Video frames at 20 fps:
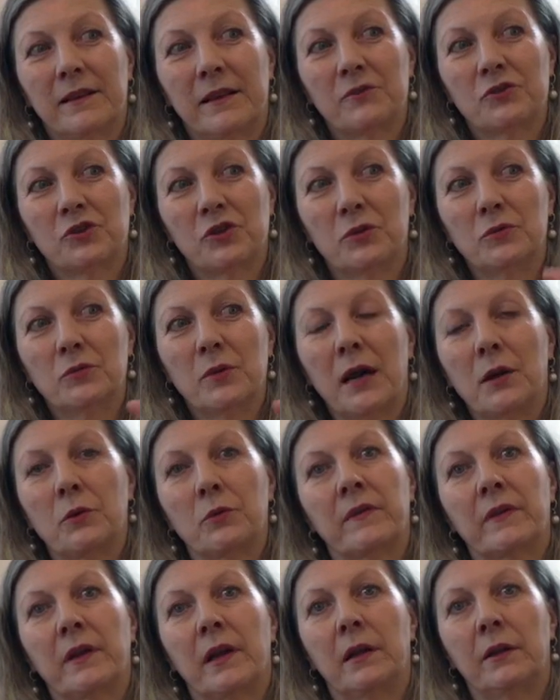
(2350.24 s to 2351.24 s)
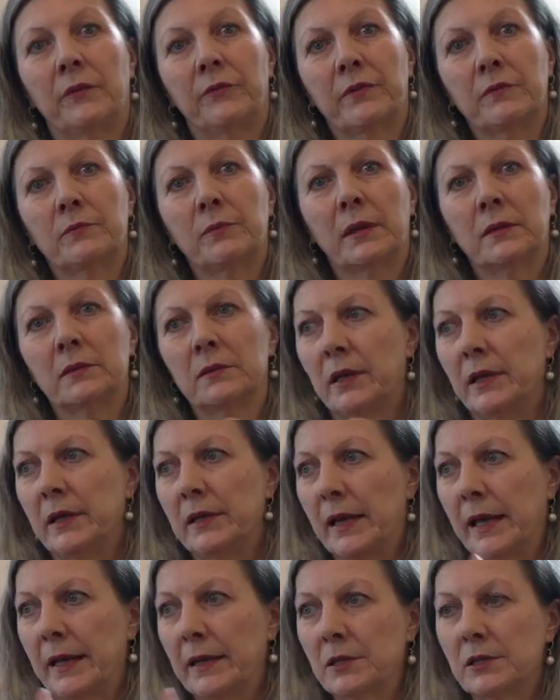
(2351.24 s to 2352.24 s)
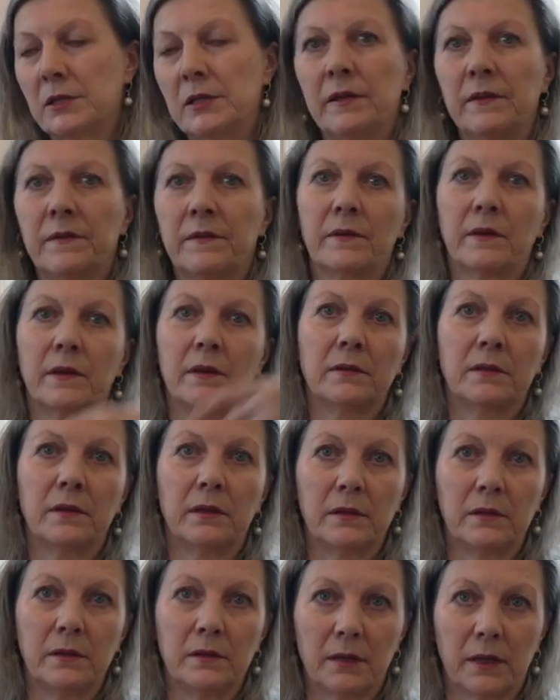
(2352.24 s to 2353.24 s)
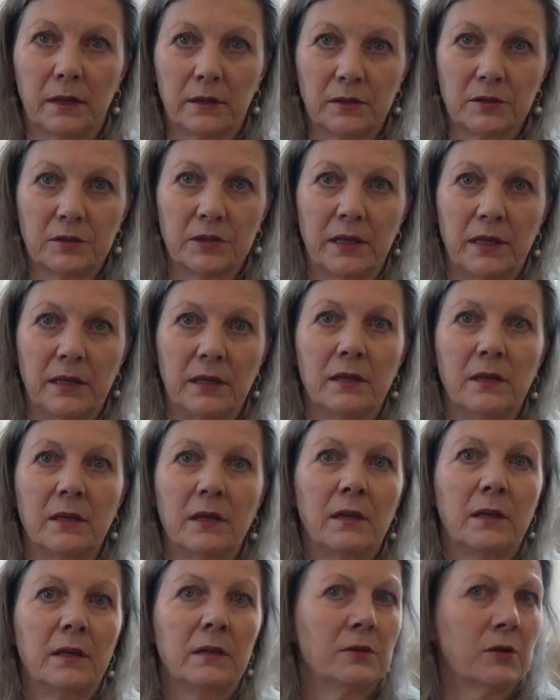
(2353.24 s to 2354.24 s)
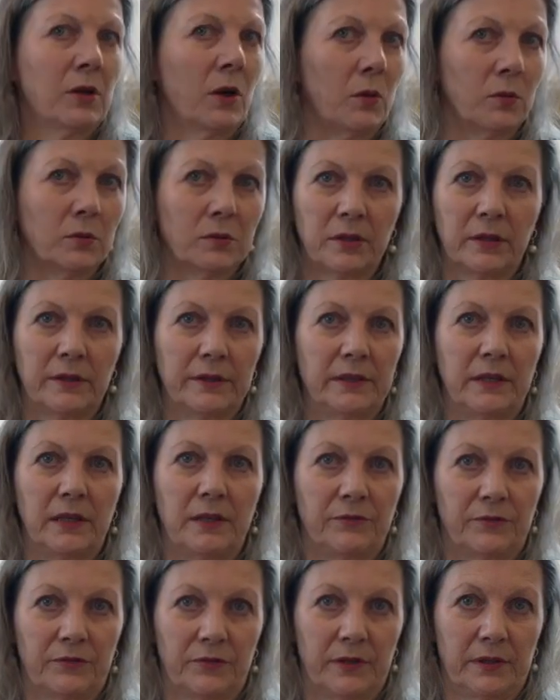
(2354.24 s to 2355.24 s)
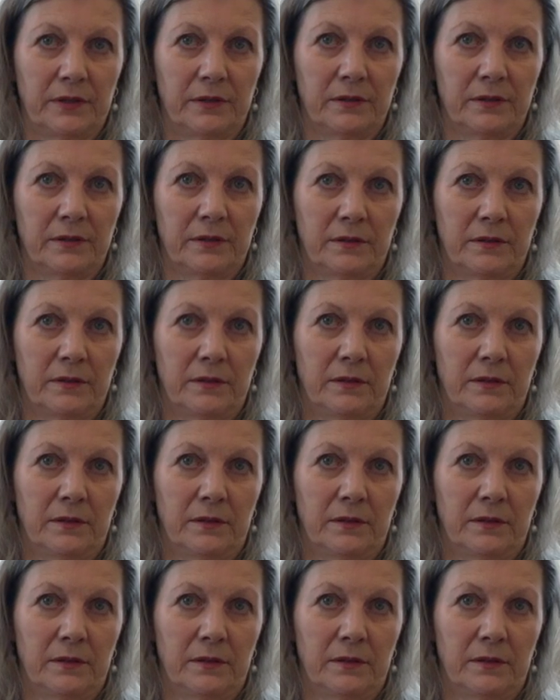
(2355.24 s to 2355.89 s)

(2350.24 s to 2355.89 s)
and show ourselves one day like this and another day totally different.